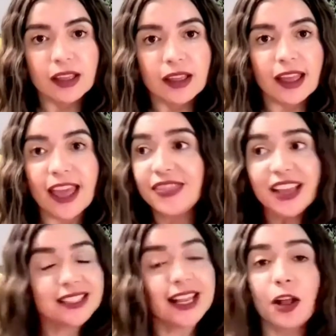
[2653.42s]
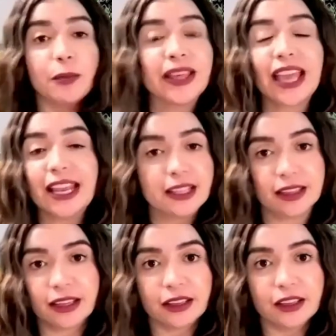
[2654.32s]
And that's not helping
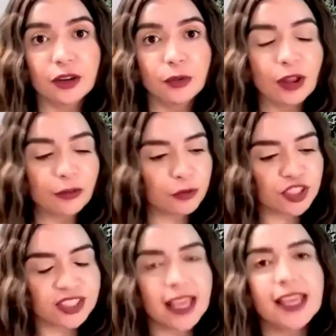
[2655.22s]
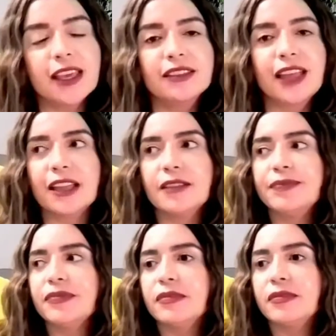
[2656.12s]
anything. If we're saying that
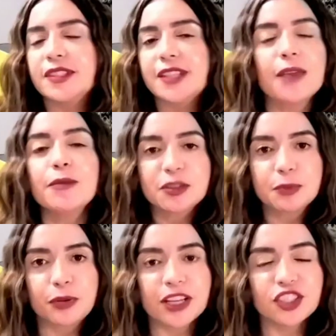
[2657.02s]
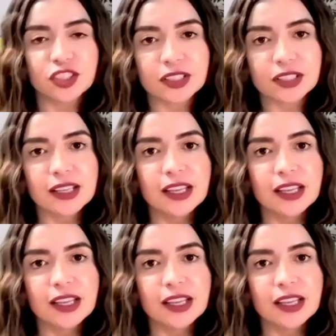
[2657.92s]
time is precious,